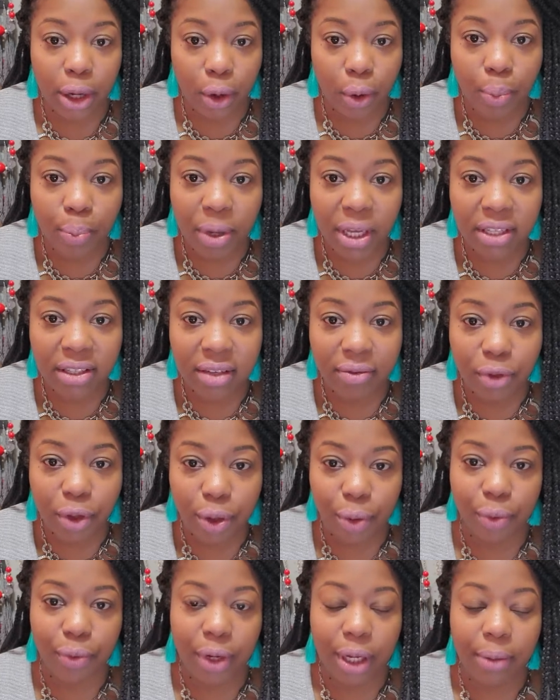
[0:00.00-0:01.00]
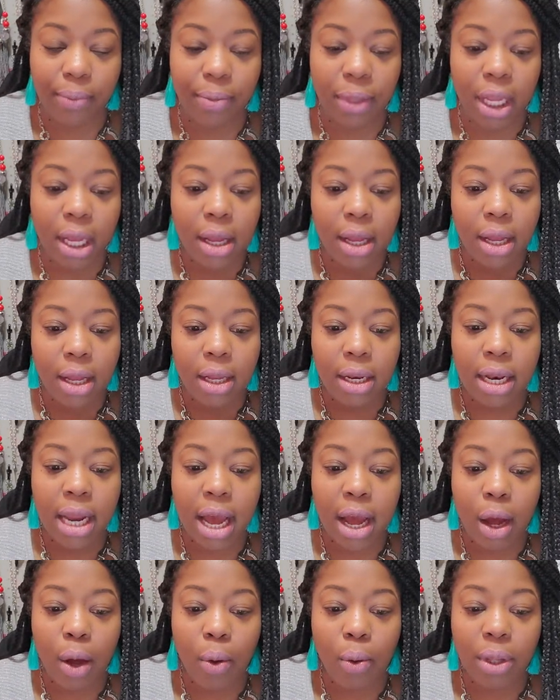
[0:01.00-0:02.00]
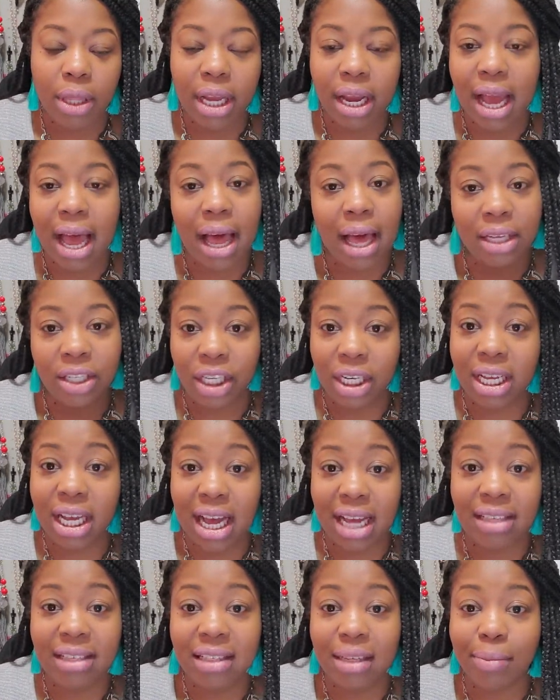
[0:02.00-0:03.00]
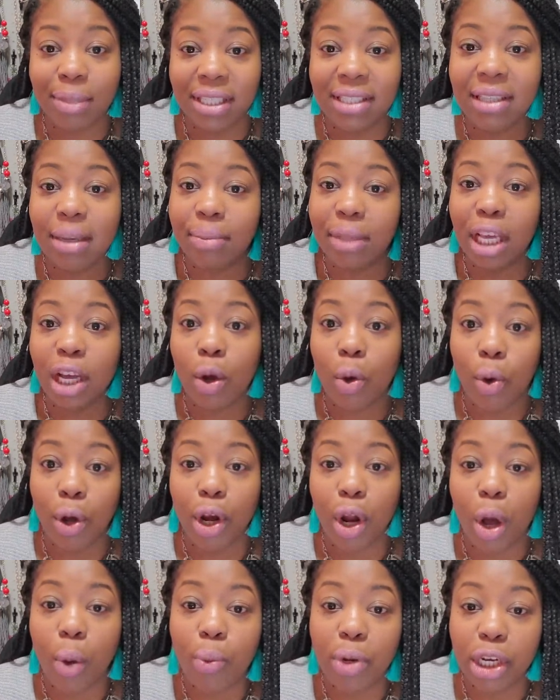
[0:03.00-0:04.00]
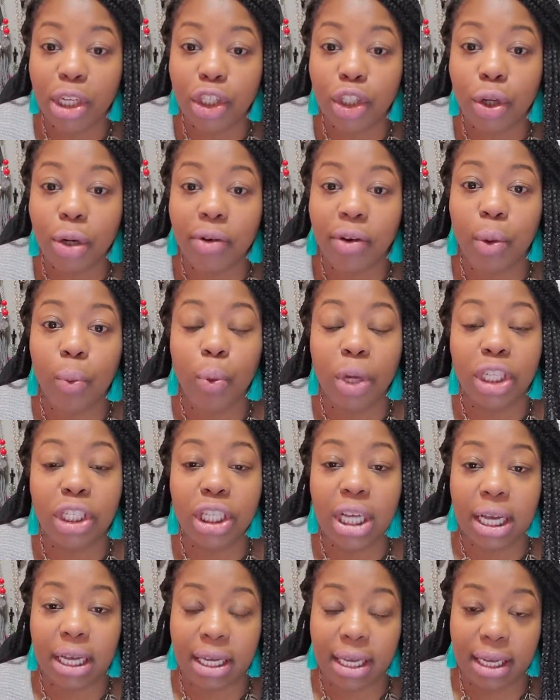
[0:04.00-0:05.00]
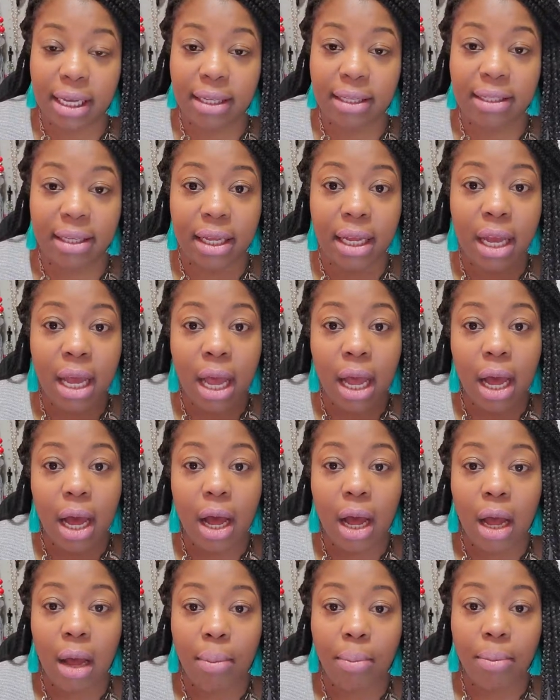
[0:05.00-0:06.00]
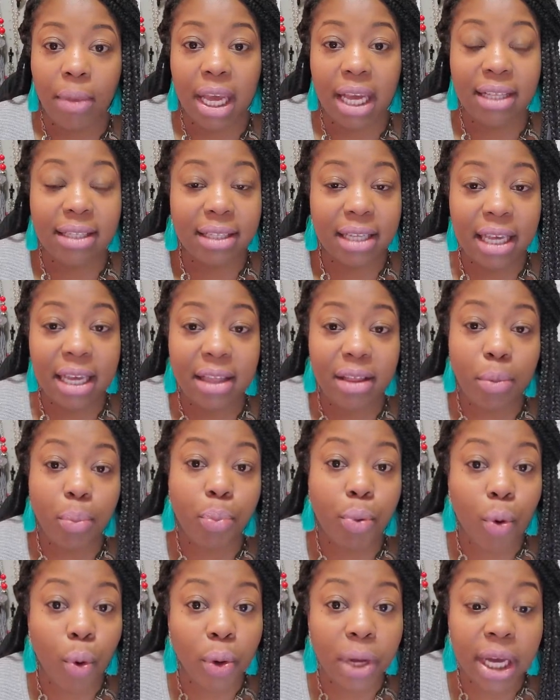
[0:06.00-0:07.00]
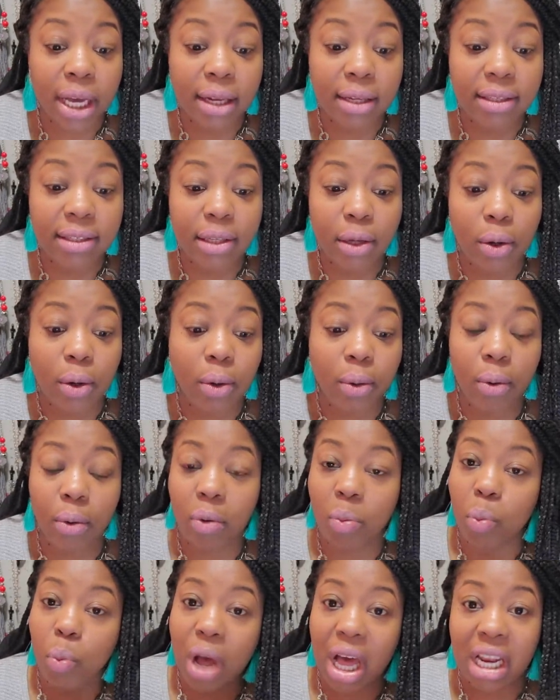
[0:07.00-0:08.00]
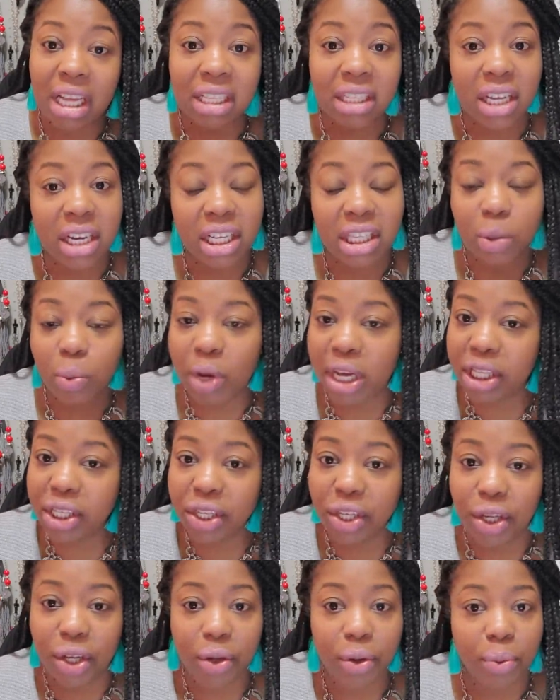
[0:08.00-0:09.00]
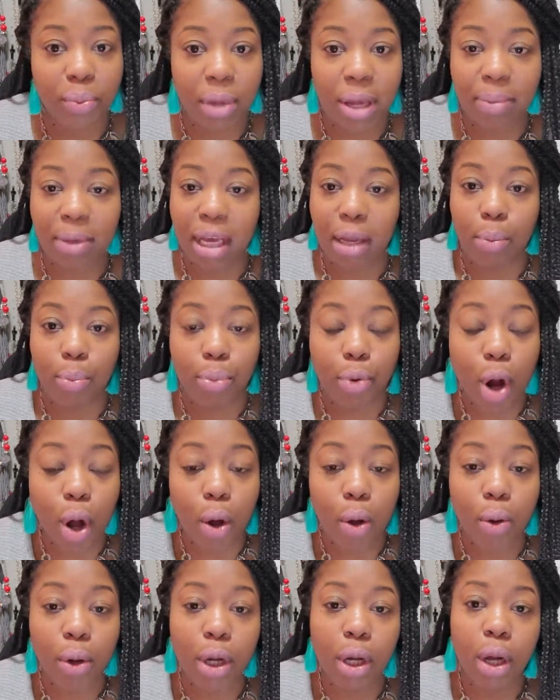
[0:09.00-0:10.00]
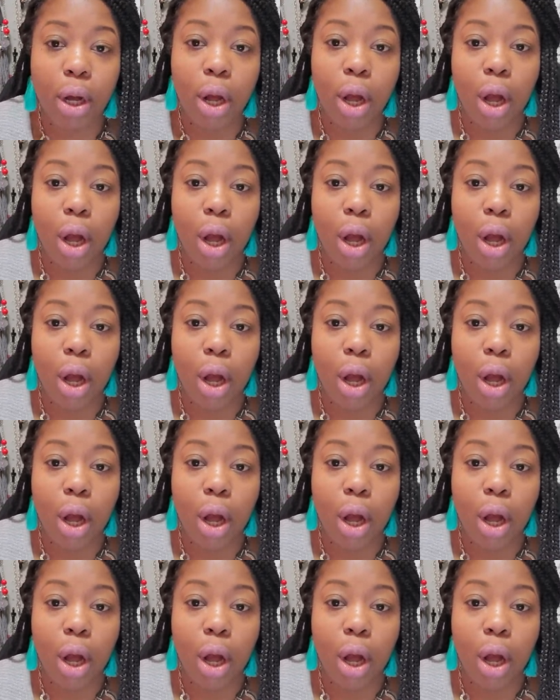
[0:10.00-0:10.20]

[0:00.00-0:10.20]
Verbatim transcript: new piece of jewelry. Now, there actually has to be something going on with the jewelry, which is um, it's either broken, so while it's on its way to you, maybe it broke,